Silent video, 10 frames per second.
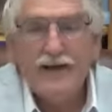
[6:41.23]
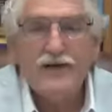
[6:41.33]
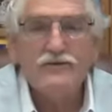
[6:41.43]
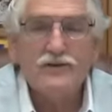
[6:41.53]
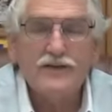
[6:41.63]

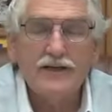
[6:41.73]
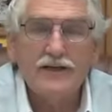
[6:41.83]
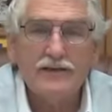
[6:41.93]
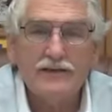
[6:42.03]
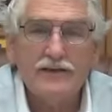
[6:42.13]
Interesting,
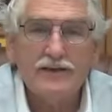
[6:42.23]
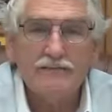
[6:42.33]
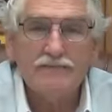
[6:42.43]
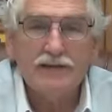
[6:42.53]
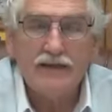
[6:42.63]
isn't it?
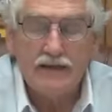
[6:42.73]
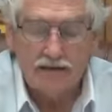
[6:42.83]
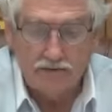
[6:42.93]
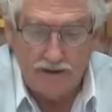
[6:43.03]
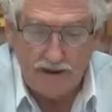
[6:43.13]

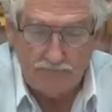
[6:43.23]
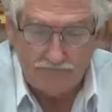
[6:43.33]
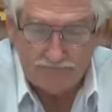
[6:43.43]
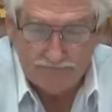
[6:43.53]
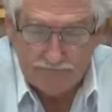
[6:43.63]
Well,
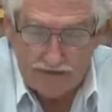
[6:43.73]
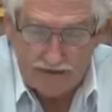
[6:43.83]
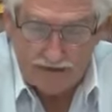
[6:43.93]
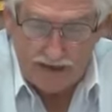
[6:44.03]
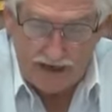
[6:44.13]

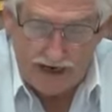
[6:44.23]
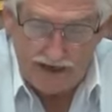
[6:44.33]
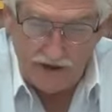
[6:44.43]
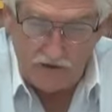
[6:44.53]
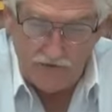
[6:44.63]

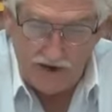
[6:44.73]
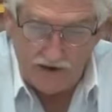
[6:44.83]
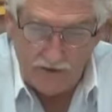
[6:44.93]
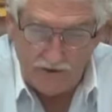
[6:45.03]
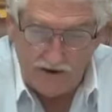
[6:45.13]
I don't
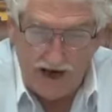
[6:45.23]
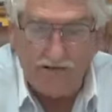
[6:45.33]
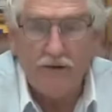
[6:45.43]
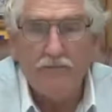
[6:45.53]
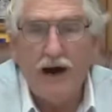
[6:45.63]
think we would
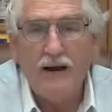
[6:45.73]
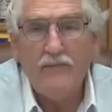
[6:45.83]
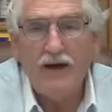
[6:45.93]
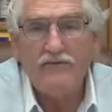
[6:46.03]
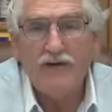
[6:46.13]
have a
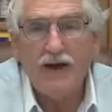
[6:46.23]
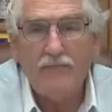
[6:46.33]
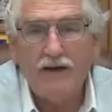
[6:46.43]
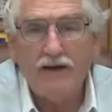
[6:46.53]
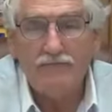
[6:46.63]
primate
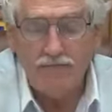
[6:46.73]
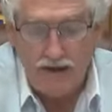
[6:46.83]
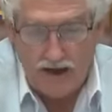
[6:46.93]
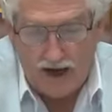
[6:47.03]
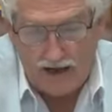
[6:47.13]
family.
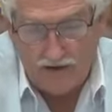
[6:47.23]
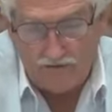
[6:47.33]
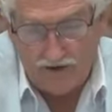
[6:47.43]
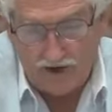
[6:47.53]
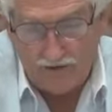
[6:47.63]
I
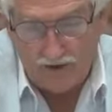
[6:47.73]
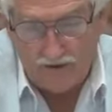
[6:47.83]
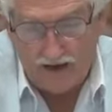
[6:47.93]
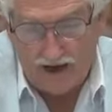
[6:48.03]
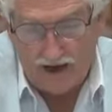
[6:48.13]
don't think we
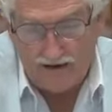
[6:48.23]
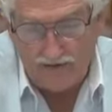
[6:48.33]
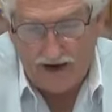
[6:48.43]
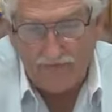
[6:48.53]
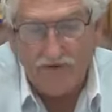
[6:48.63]
would have
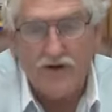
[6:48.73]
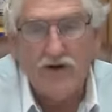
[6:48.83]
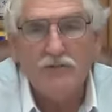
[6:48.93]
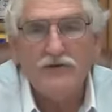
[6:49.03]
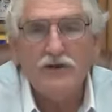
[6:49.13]
half the
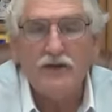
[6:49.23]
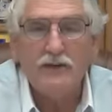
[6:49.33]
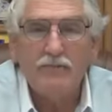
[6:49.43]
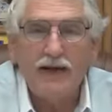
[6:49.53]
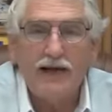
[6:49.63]
humans on
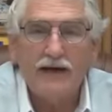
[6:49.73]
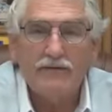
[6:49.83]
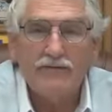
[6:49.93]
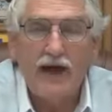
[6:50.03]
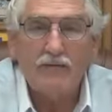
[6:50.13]
the planet
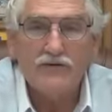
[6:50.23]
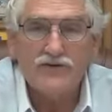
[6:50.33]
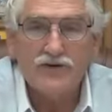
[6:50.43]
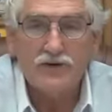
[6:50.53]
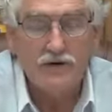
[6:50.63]
if that was
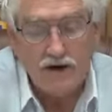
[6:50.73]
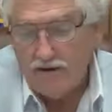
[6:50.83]
true.